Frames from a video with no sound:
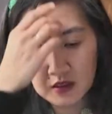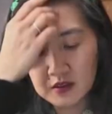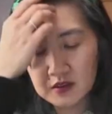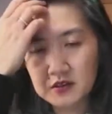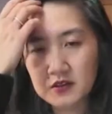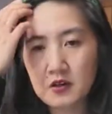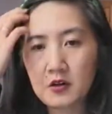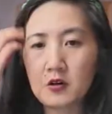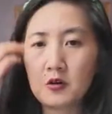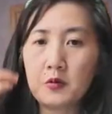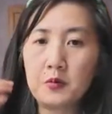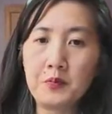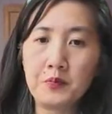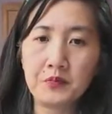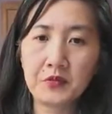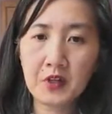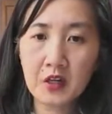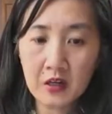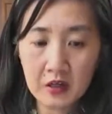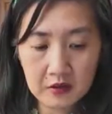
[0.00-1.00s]
So
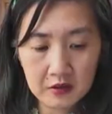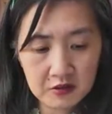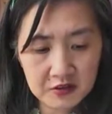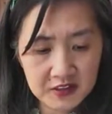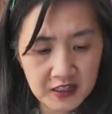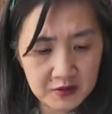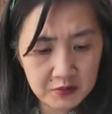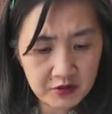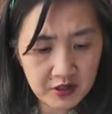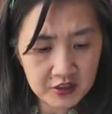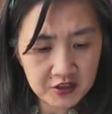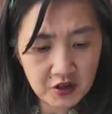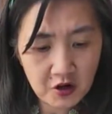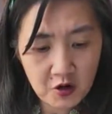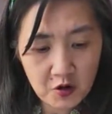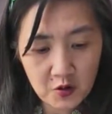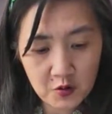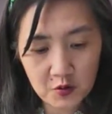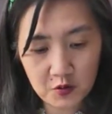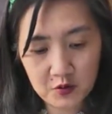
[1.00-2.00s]
there's that project.
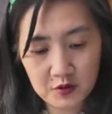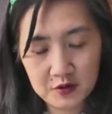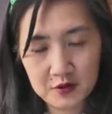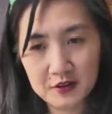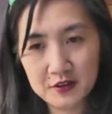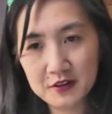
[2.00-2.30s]
Oh,